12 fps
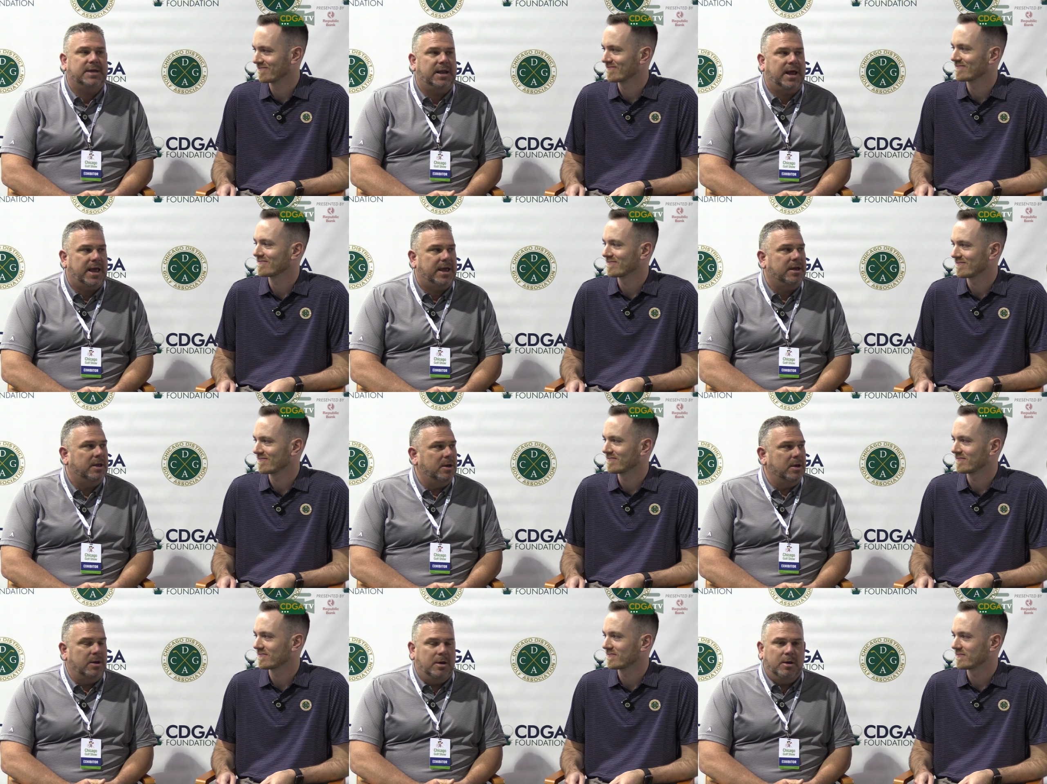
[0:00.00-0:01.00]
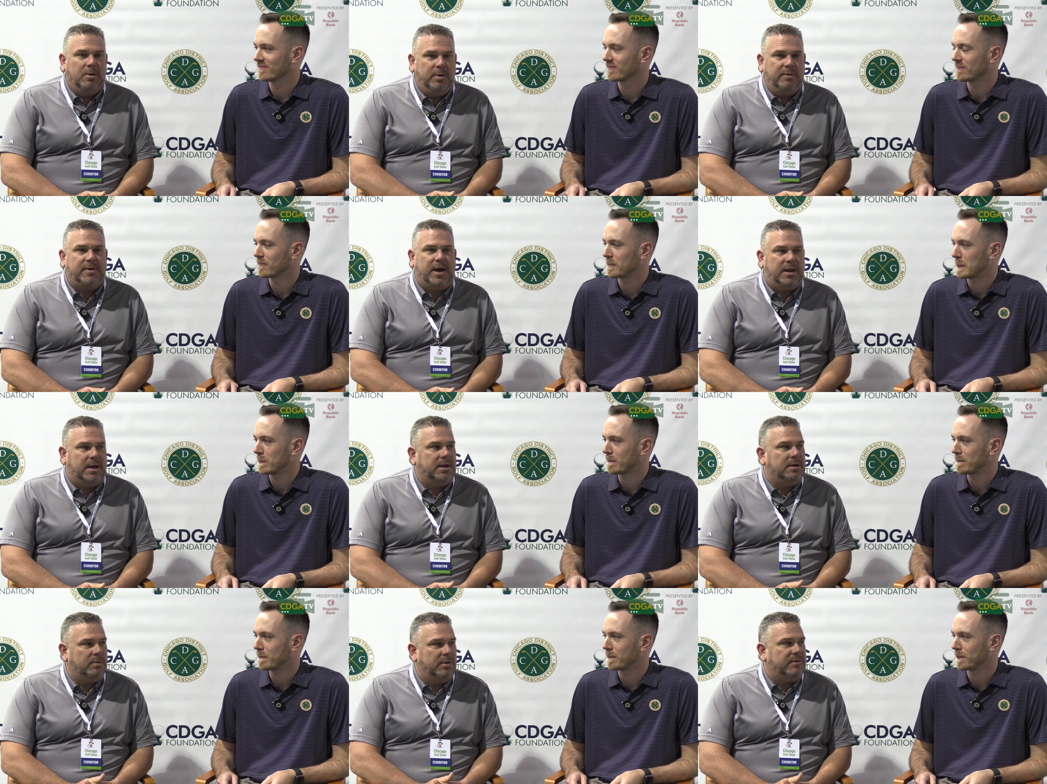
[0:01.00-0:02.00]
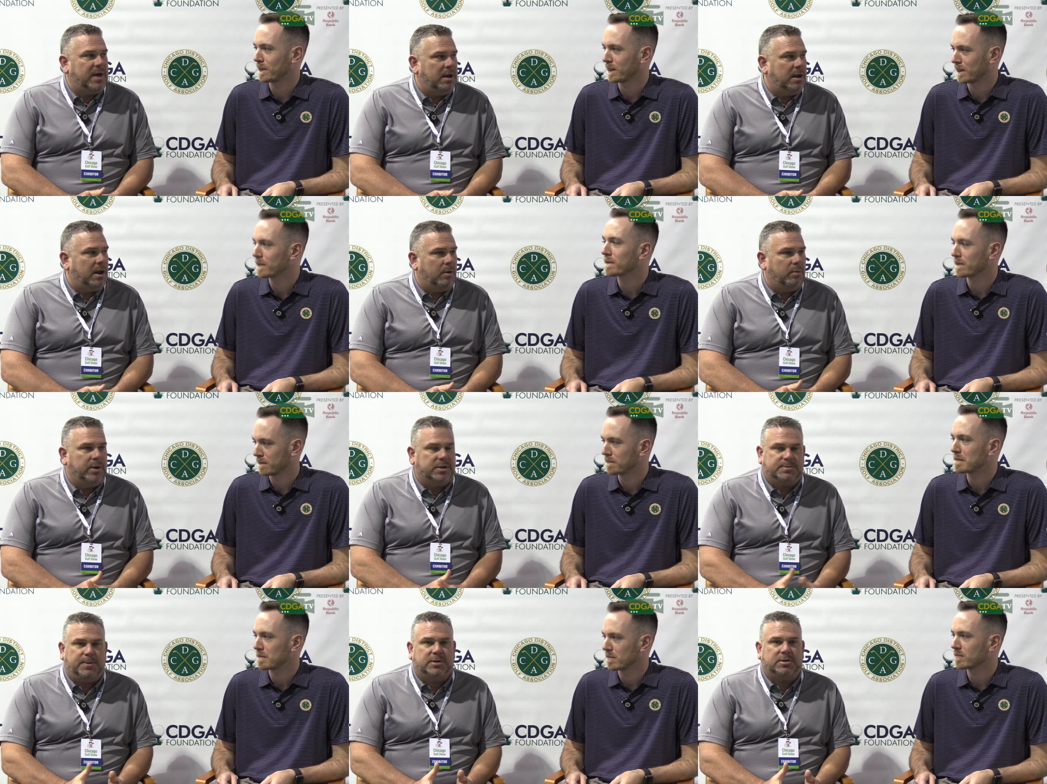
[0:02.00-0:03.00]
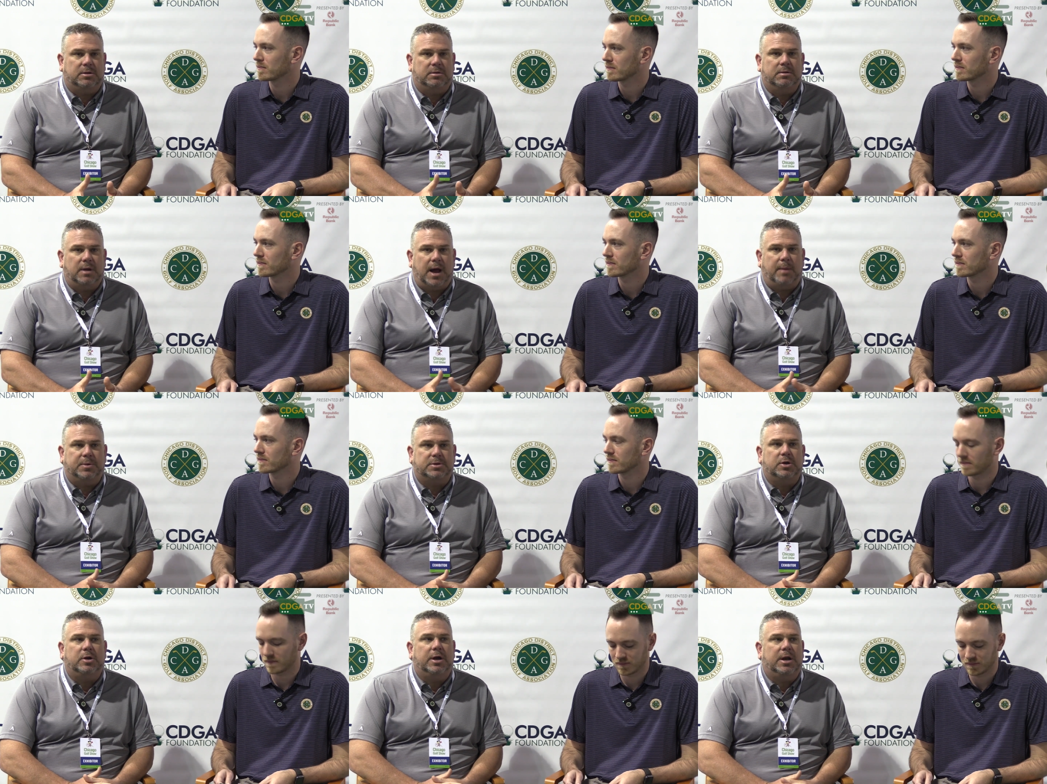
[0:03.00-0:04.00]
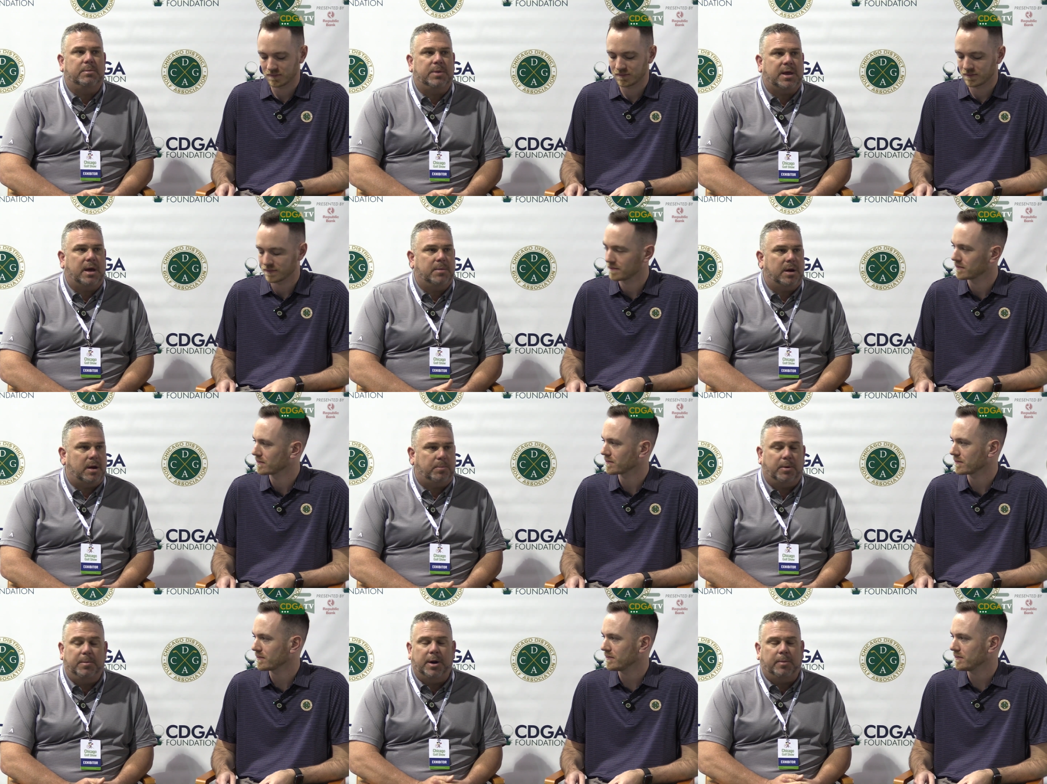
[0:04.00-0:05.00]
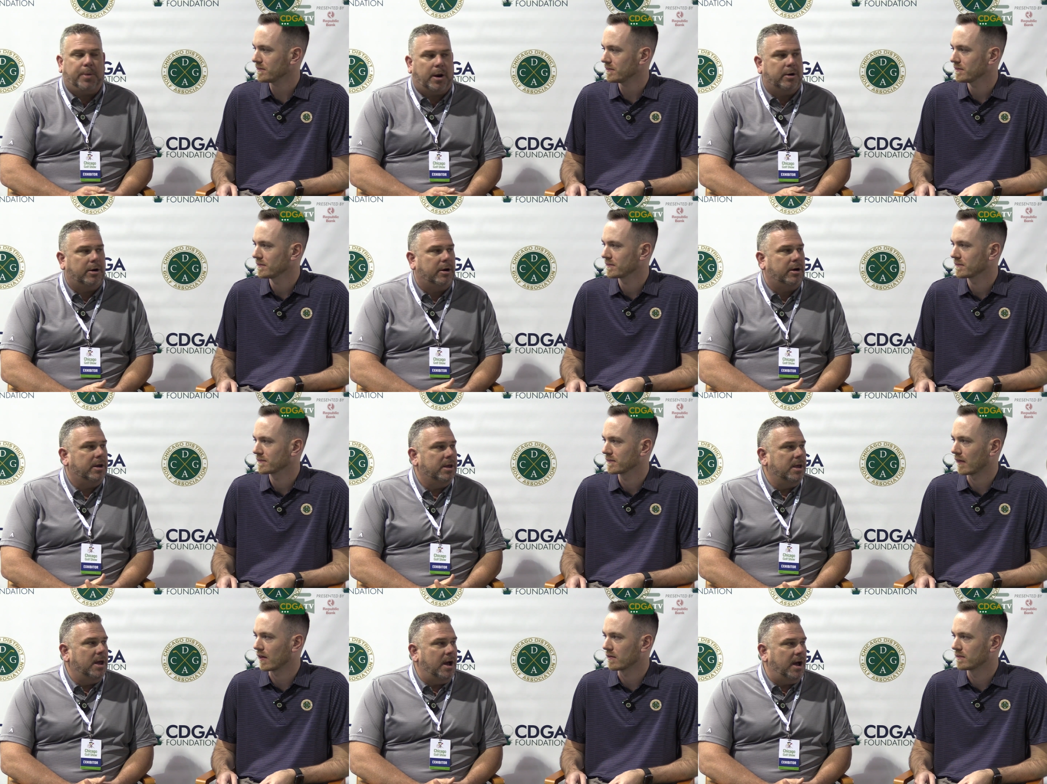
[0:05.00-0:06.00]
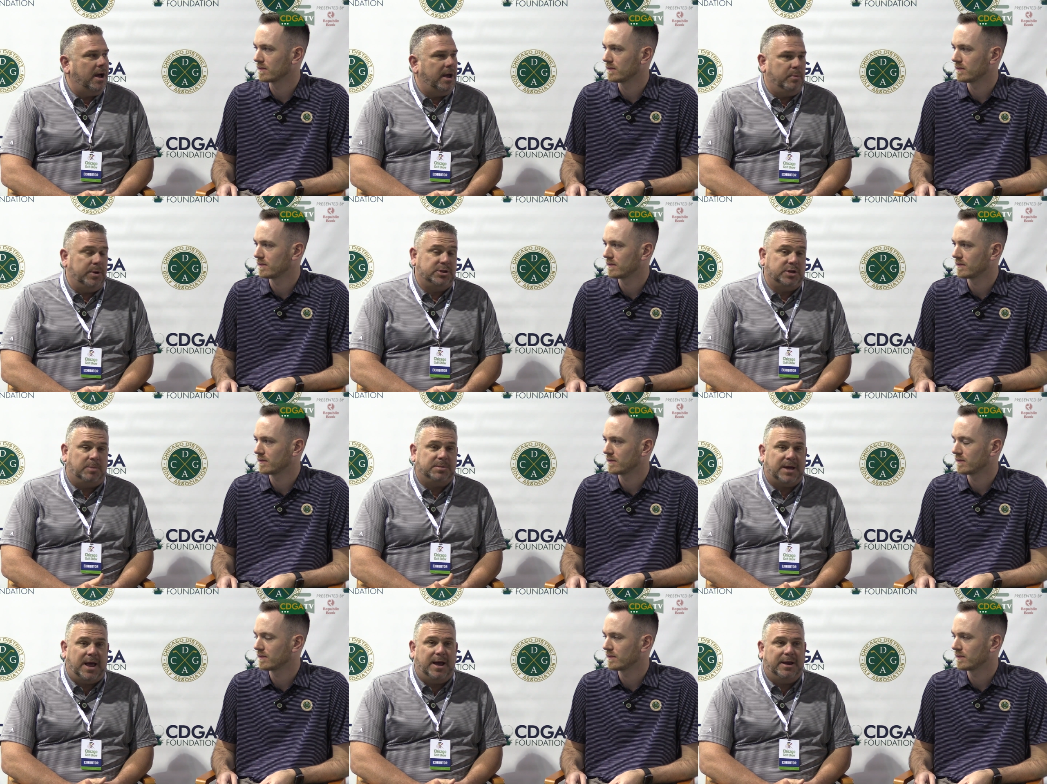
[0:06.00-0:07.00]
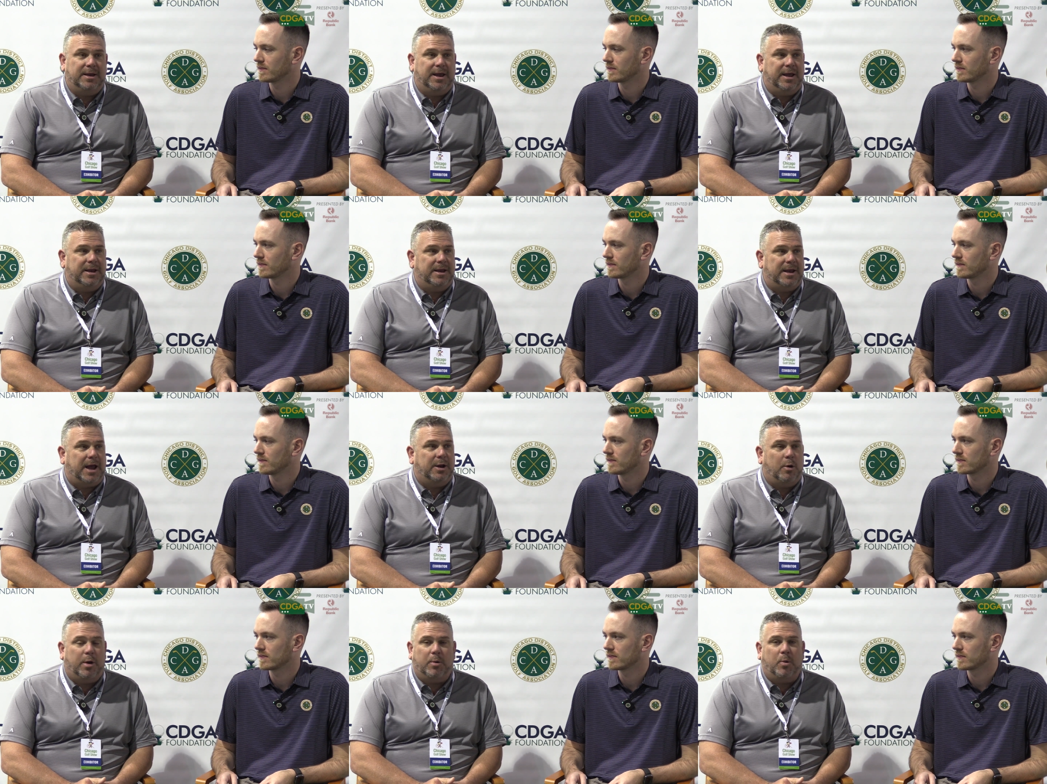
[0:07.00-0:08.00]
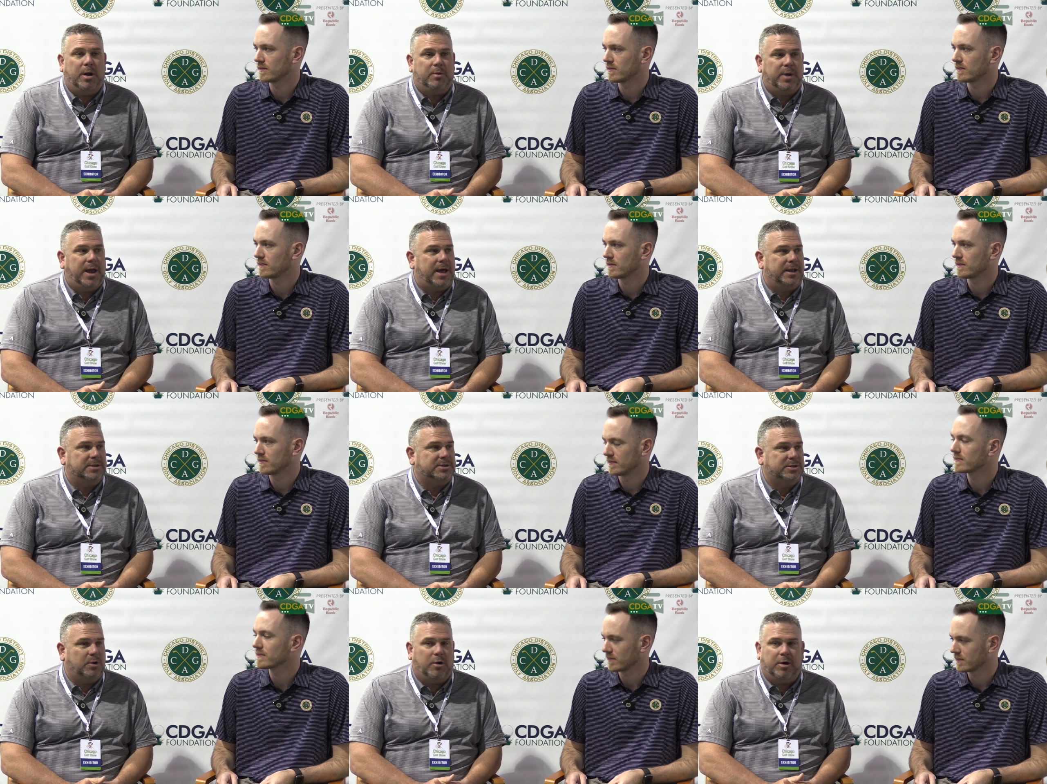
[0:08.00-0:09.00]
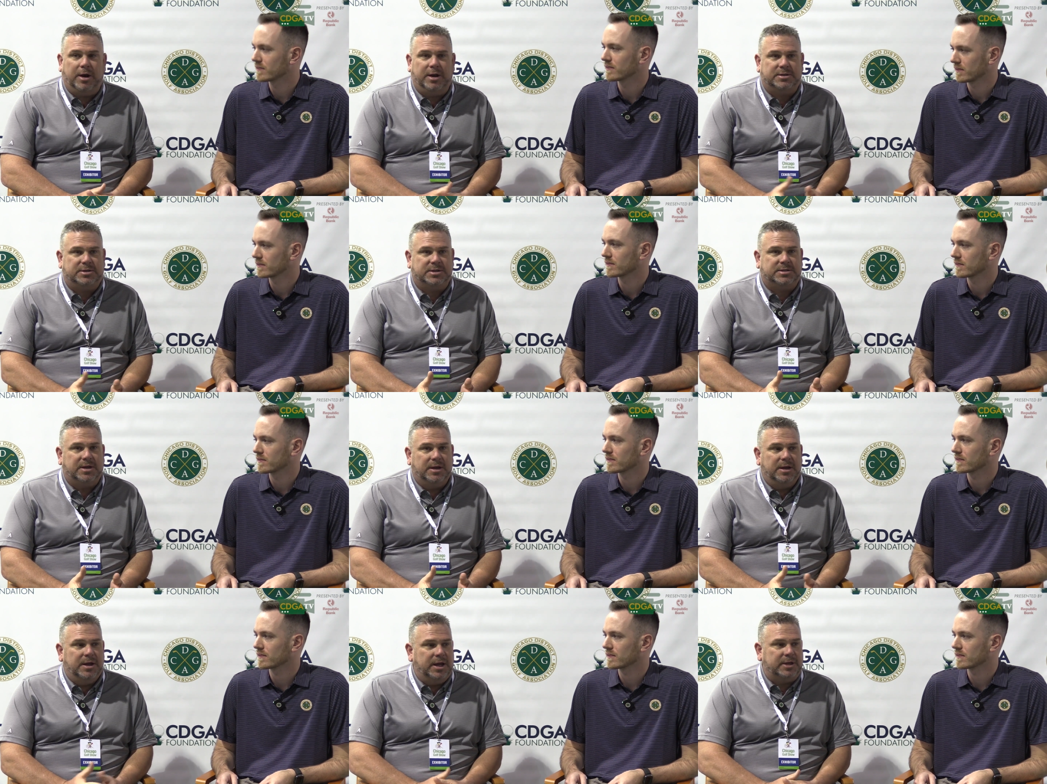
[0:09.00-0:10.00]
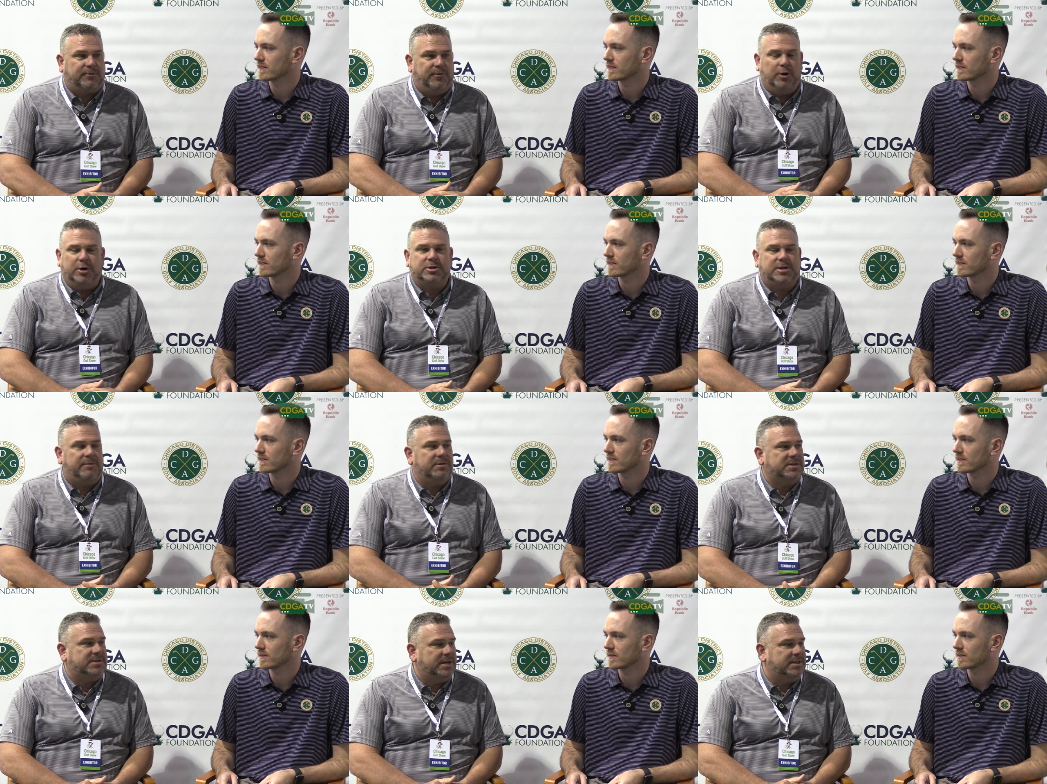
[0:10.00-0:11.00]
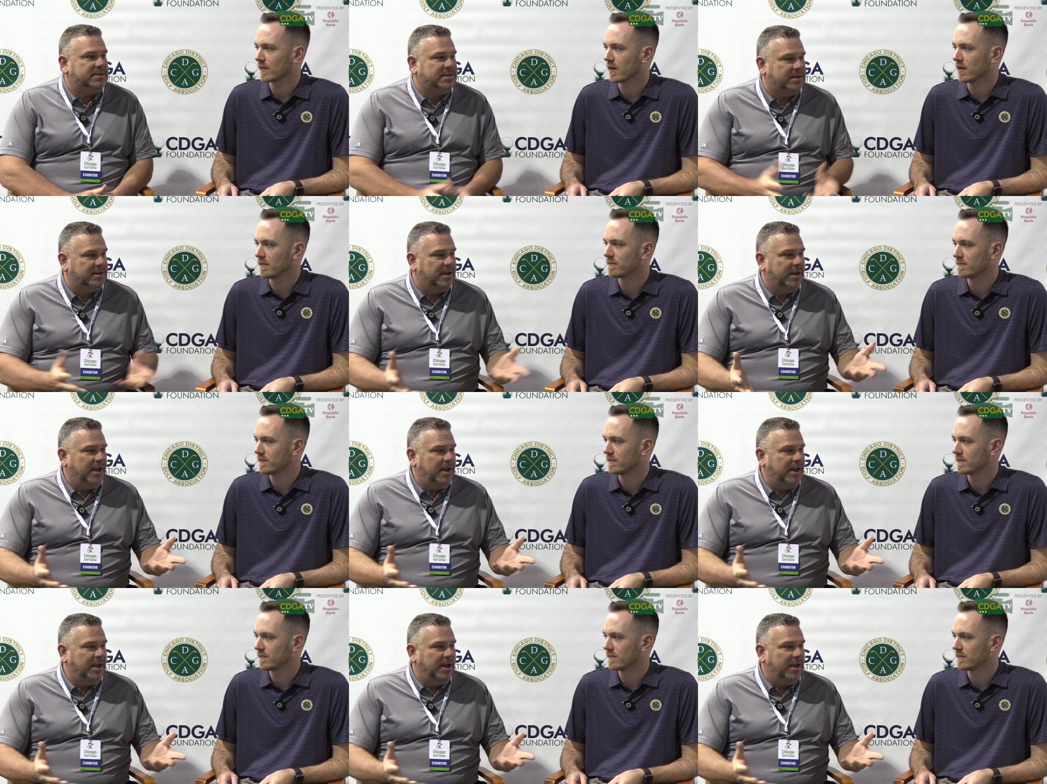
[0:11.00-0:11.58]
Speaker 1: said, "Hey, we've got a we've got a, a real special opportunity to become a, a premier partner," uh, and we jumped on and not knowing what we had in store, and it's just it's flourished ever since. And